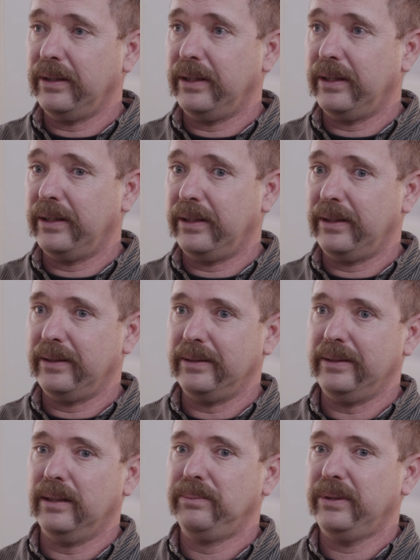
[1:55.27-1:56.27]
And
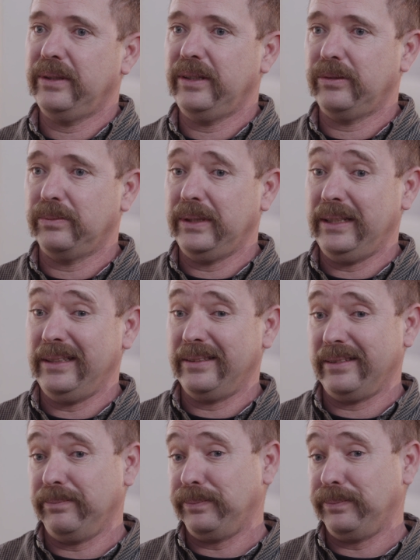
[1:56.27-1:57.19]
a number of these weeds,